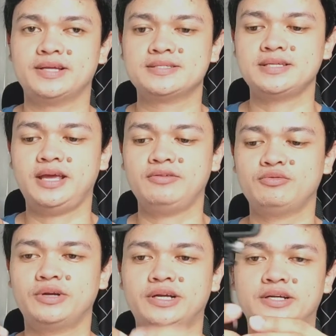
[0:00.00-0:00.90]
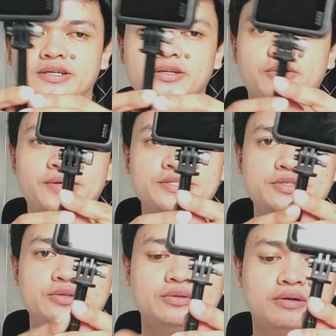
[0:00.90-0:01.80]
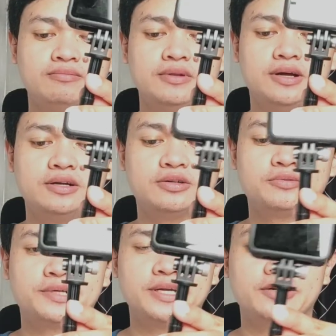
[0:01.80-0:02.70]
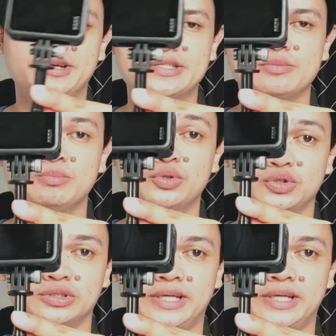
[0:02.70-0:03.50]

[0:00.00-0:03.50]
say if we're going to do a vlog or we're going to put